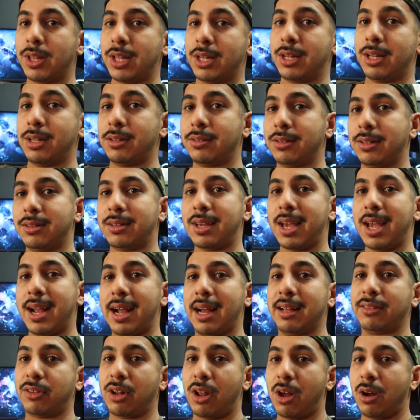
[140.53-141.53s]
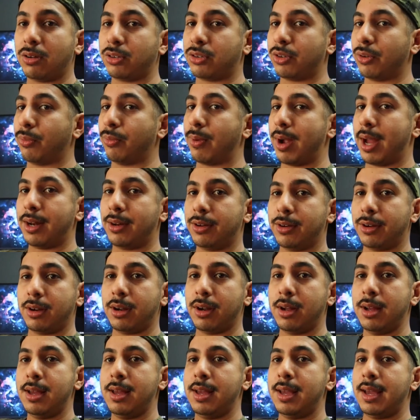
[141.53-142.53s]
It doesn't take as long to
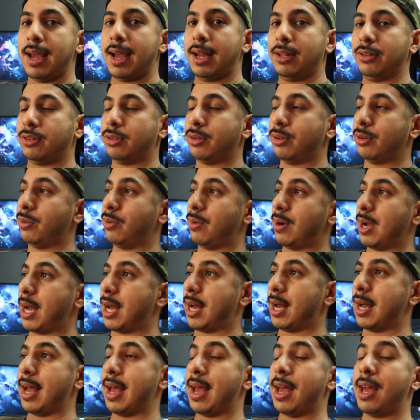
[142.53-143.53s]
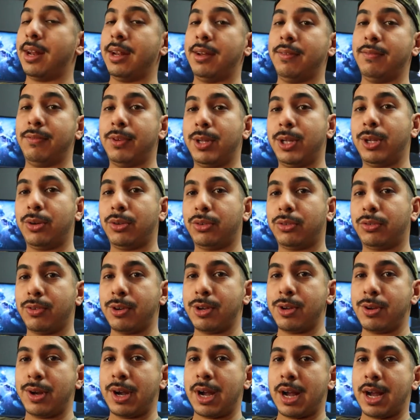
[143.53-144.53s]
render and to edit videos for
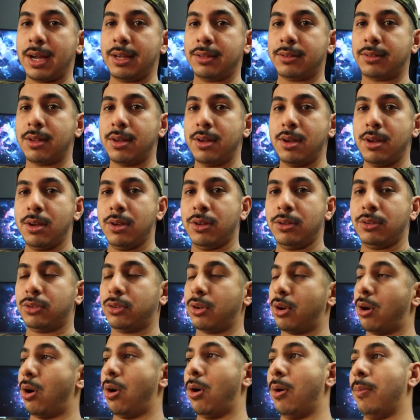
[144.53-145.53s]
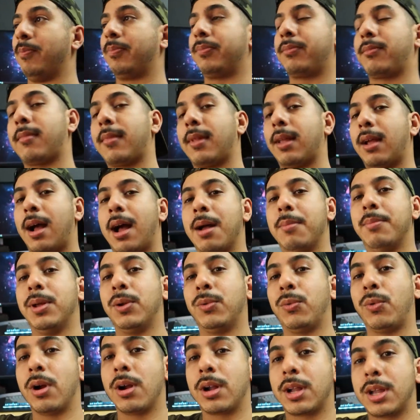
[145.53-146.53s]
you guys. So I've
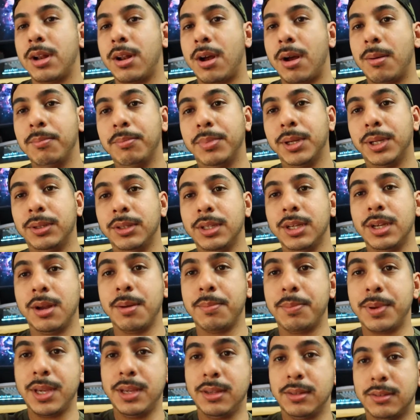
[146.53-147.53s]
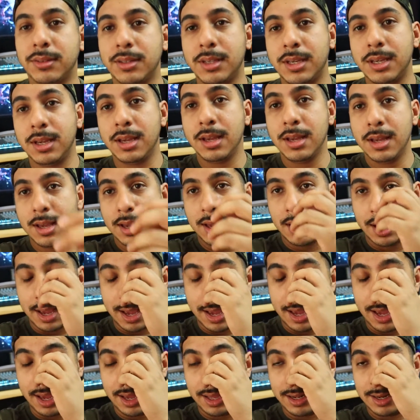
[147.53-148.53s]
been working on building a PC,
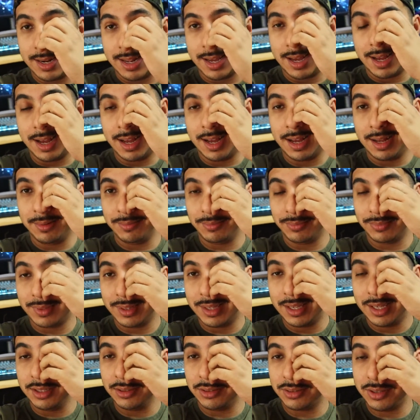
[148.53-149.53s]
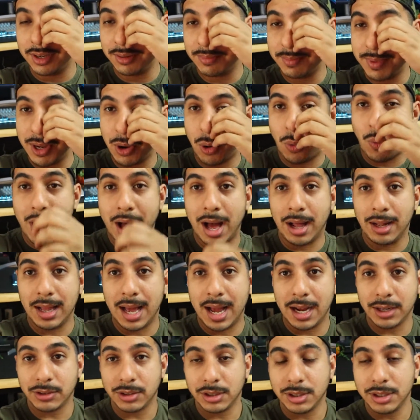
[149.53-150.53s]
and it took me a while
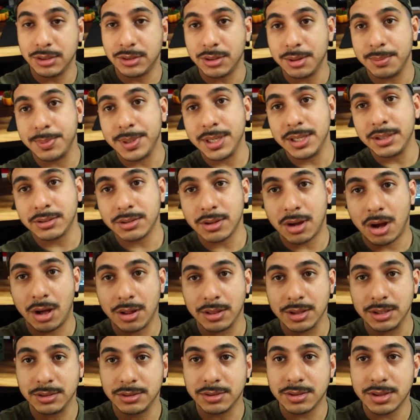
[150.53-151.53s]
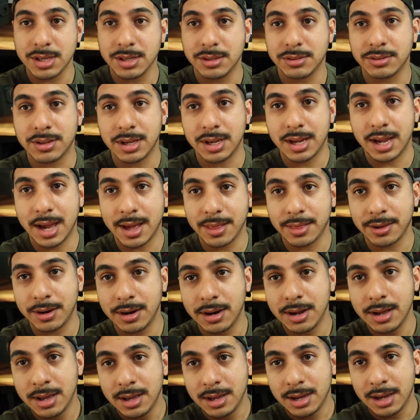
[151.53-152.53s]
actually to piece all these things together.
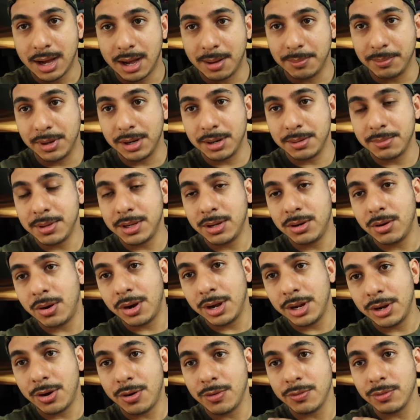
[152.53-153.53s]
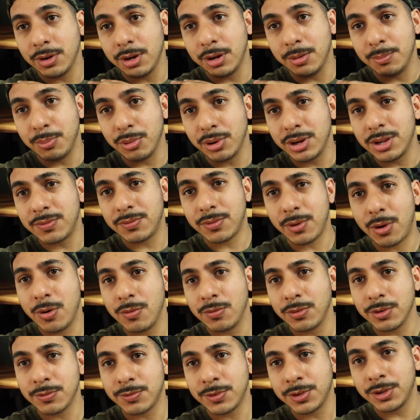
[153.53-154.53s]
I'm going to be going over a brief
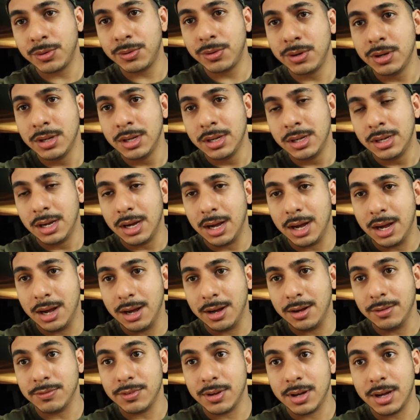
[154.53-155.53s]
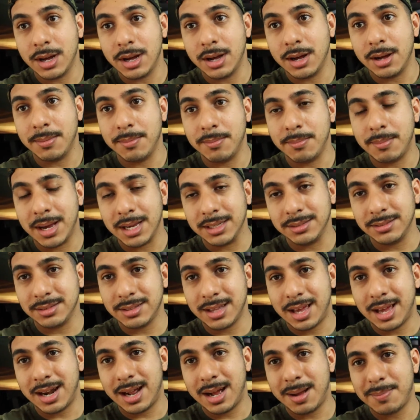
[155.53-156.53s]
overview of my
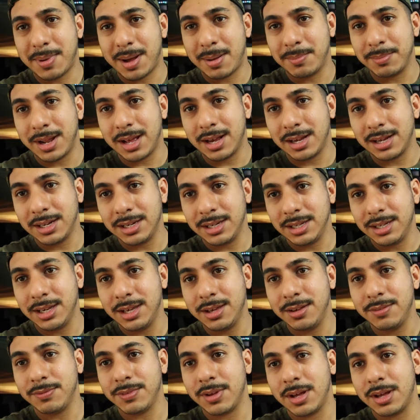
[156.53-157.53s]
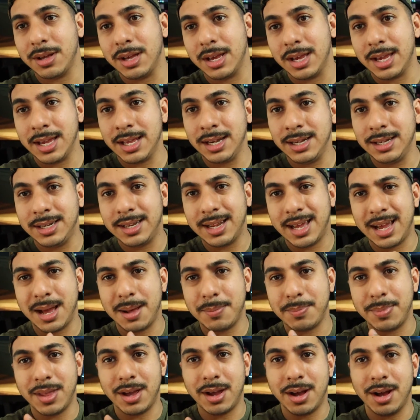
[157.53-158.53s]
setup. I'm not going to give
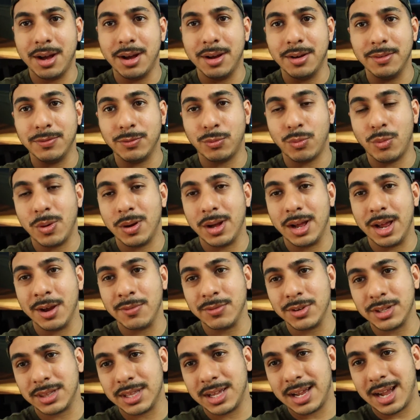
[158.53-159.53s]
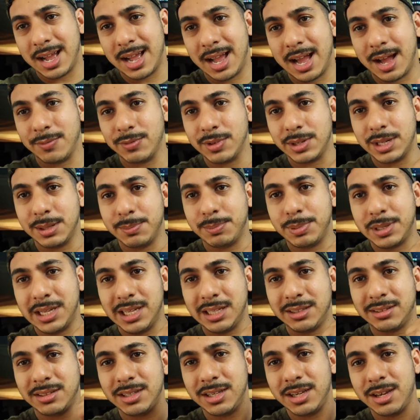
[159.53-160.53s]
in-depth of everything I have in the
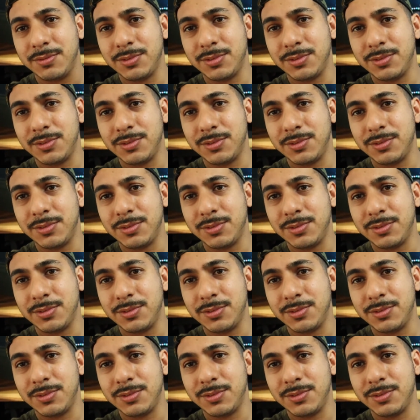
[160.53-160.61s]
PC.